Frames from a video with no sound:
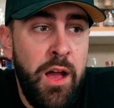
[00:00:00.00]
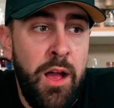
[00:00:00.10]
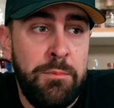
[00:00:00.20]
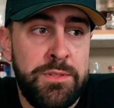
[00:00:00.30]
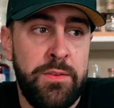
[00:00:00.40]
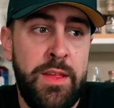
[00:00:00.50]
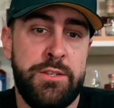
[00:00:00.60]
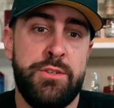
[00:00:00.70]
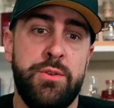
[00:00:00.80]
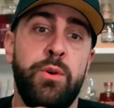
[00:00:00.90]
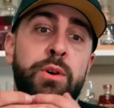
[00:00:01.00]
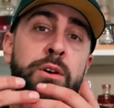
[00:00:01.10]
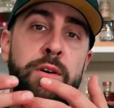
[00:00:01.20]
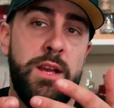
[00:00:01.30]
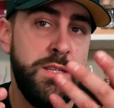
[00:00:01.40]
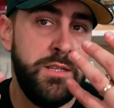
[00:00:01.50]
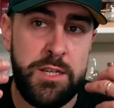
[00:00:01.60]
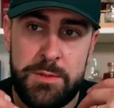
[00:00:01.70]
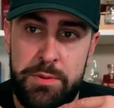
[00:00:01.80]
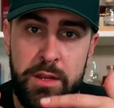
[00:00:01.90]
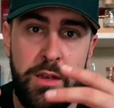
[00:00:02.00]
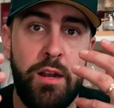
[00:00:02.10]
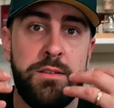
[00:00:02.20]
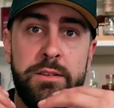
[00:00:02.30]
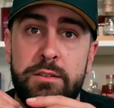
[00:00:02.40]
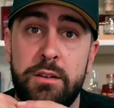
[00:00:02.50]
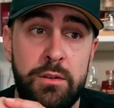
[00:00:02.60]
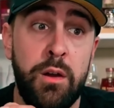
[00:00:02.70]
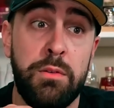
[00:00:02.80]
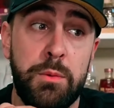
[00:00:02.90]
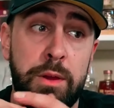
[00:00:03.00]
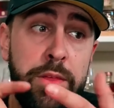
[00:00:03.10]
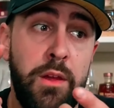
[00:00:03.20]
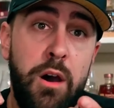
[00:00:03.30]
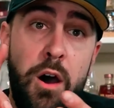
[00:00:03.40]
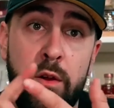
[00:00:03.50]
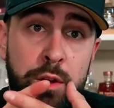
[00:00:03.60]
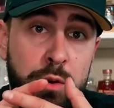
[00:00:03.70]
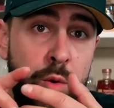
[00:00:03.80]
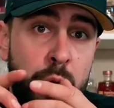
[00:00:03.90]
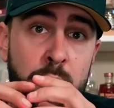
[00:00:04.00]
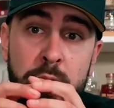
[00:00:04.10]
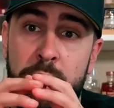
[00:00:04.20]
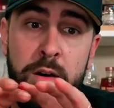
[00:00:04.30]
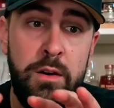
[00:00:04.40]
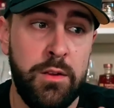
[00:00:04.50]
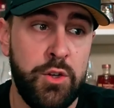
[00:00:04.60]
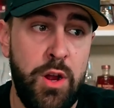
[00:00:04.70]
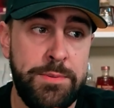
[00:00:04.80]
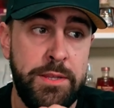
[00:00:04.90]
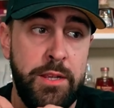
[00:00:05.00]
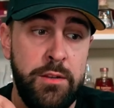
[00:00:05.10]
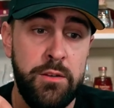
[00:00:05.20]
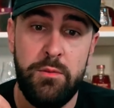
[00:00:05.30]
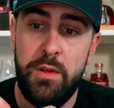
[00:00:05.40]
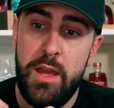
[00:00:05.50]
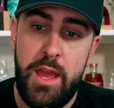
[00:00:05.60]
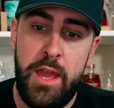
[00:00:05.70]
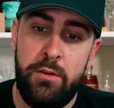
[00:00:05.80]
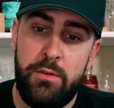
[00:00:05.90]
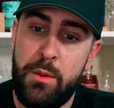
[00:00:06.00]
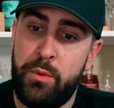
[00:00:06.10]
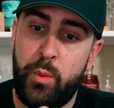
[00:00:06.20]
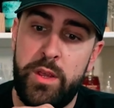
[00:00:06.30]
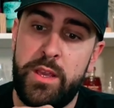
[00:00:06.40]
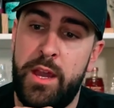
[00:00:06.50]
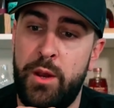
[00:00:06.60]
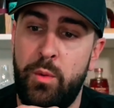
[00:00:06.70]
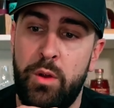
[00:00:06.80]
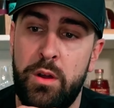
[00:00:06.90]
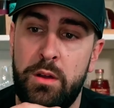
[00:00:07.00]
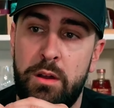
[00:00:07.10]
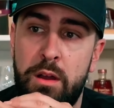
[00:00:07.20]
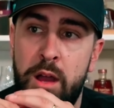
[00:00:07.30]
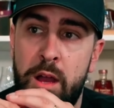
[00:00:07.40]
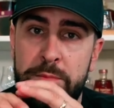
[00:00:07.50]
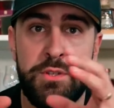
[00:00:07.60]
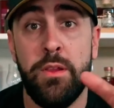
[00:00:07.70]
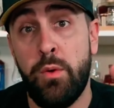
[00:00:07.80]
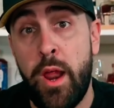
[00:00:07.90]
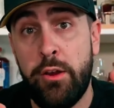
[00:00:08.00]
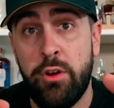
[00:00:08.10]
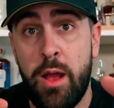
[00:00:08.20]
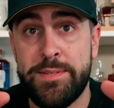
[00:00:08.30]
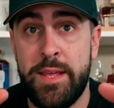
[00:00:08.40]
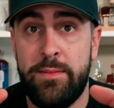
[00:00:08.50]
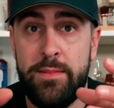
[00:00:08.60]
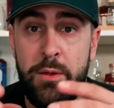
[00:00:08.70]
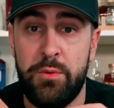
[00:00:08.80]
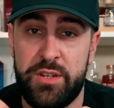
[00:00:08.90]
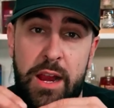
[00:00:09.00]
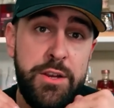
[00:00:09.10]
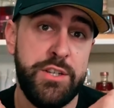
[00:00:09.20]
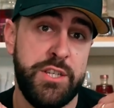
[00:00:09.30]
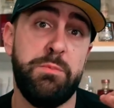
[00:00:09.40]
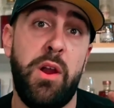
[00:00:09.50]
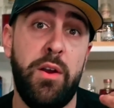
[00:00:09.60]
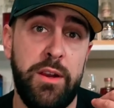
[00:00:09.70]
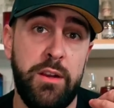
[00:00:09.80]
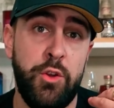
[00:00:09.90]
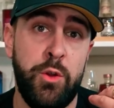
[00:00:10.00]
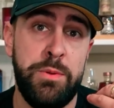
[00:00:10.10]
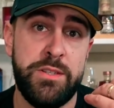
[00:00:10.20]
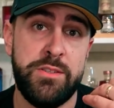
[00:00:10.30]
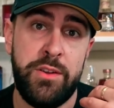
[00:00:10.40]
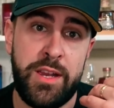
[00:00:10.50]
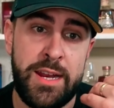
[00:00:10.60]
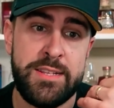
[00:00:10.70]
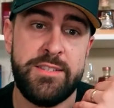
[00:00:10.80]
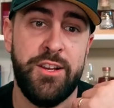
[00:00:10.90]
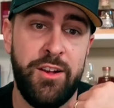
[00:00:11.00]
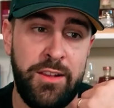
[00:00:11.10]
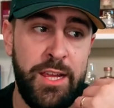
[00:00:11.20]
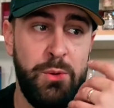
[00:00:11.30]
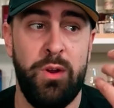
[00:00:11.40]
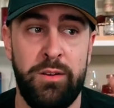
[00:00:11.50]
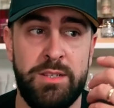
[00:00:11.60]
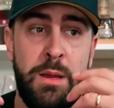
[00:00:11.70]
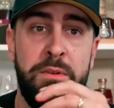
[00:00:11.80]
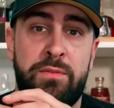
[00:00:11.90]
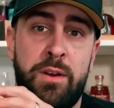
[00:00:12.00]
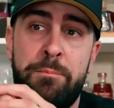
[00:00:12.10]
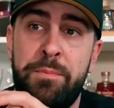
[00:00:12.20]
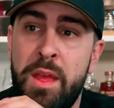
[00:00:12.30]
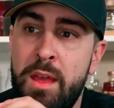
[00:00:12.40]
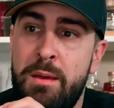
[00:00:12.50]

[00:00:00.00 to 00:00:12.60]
So that soil has just been constantly turned over with all their corn, all their crops that they do. And right where we kind of were, you saw the rye crops, and they were kind of just sprouting a little bit. So you kind of saw like where it was coming from.